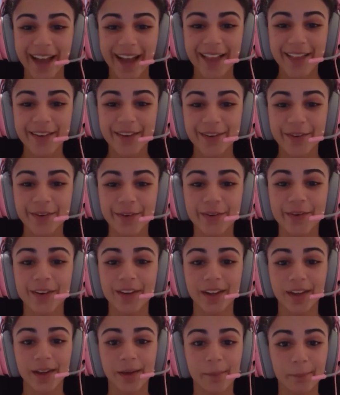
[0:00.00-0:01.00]
Hello,
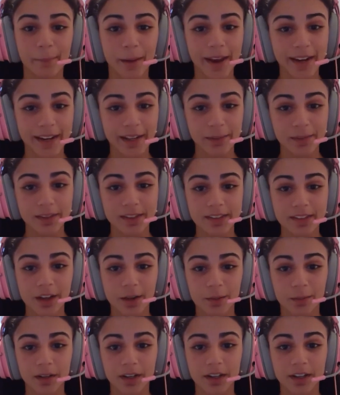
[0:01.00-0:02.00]
my name is
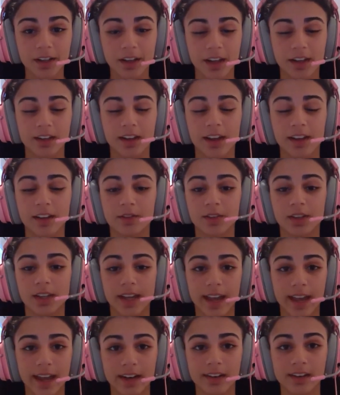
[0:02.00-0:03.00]
Salma and I live in
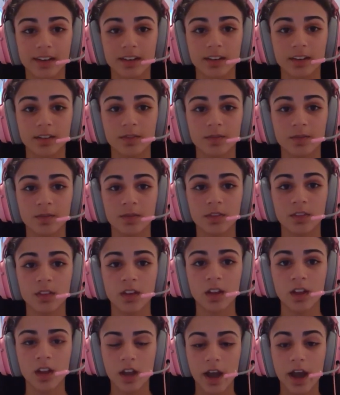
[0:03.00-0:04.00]
Canada.
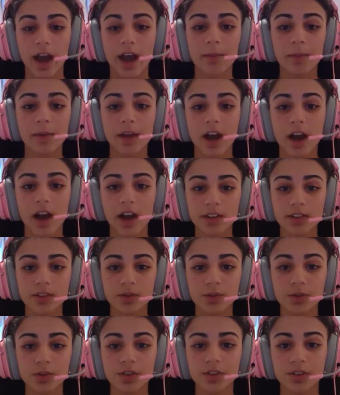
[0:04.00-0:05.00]
I'm a high
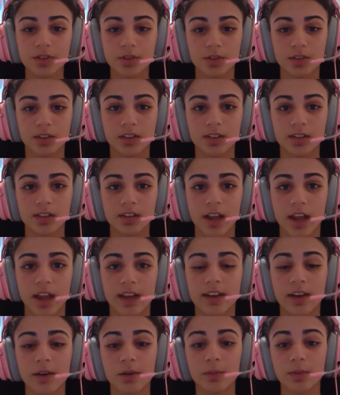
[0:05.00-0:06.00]
school student
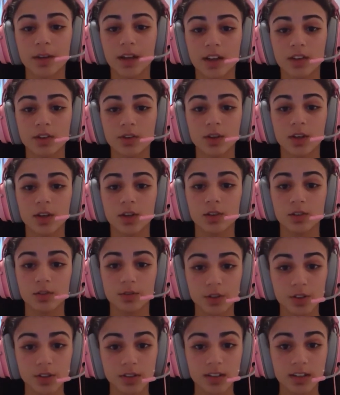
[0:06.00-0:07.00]
and I will be entering
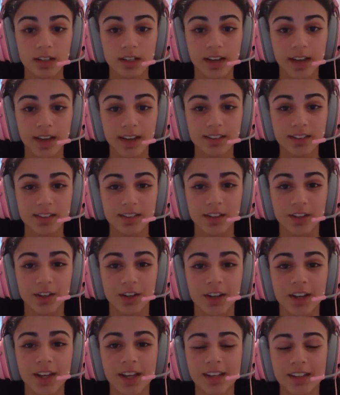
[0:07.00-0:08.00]
university next
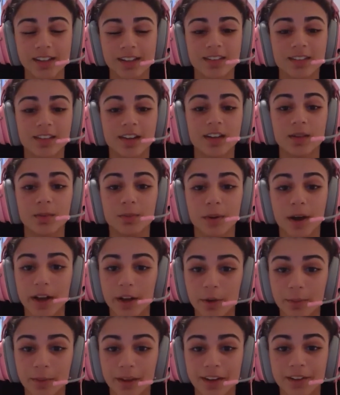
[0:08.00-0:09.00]
year to study
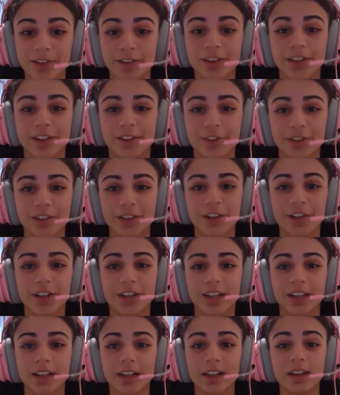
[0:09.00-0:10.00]
biomedical
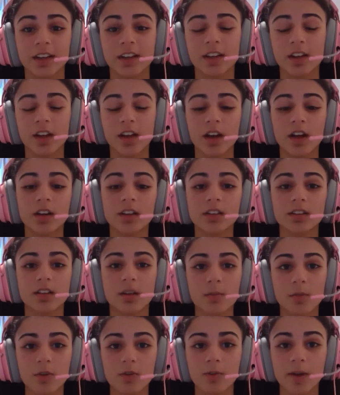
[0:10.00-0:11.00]
engineering.
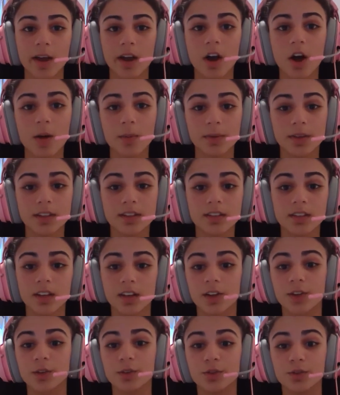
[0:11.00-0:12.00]
Some of my hobbies
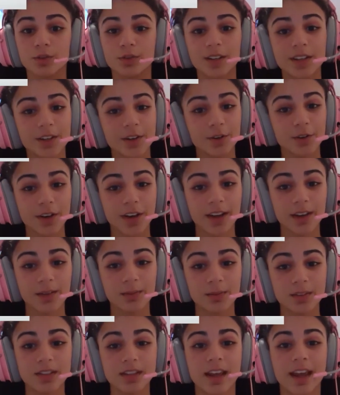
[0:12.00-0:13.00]
include video
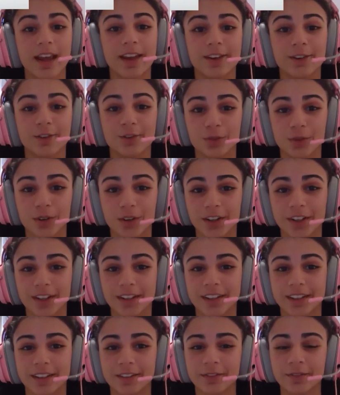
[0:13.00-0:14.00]
games and
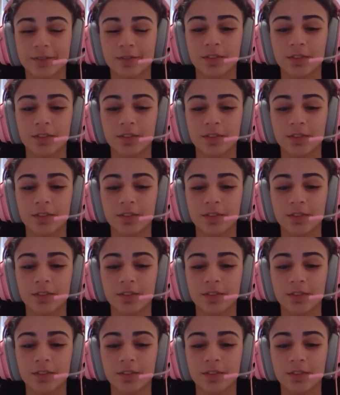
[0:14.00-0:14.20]
drawing.